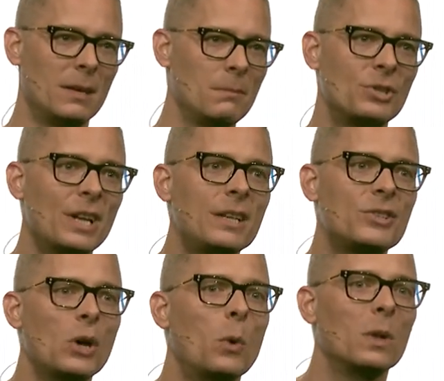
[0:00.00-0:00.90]
Machines
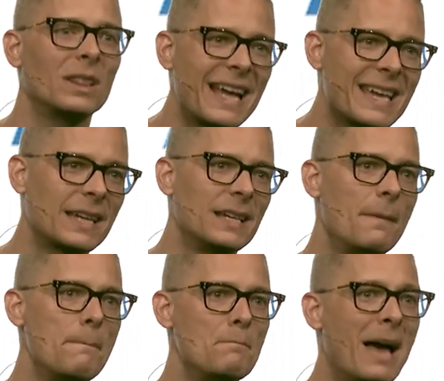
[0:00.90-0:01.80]
don't like
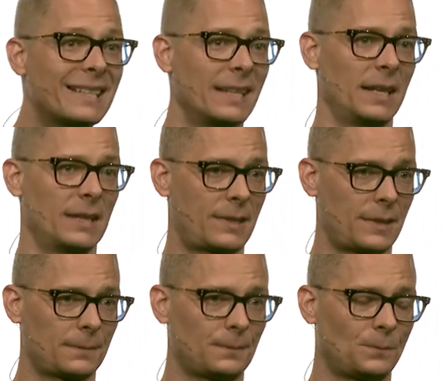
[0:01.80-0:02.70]
messiness.
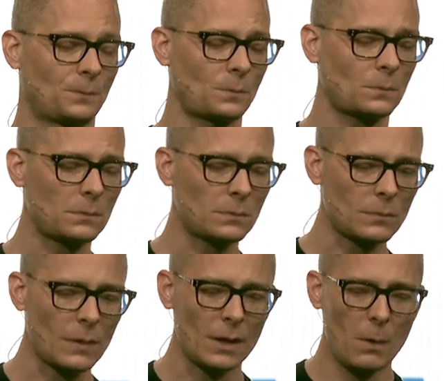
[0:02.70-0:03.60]

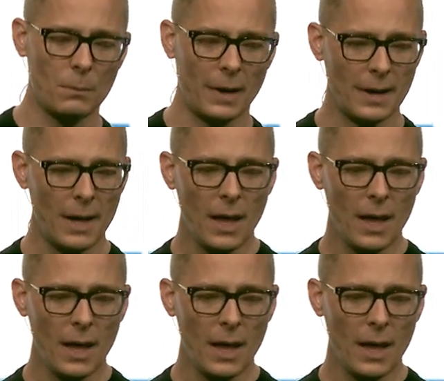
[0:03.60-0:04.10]
But